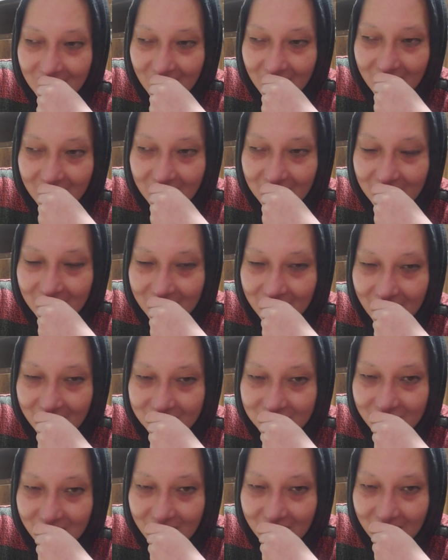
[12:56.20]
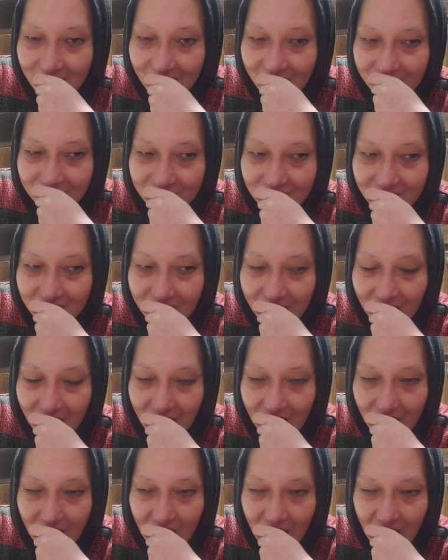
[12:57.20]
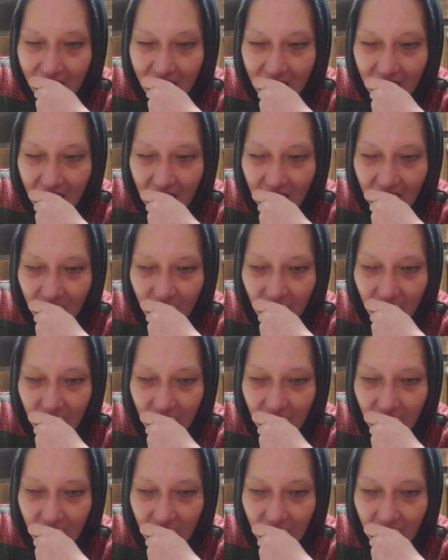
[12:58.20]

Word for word: I gotta get cat dry cat food. Out.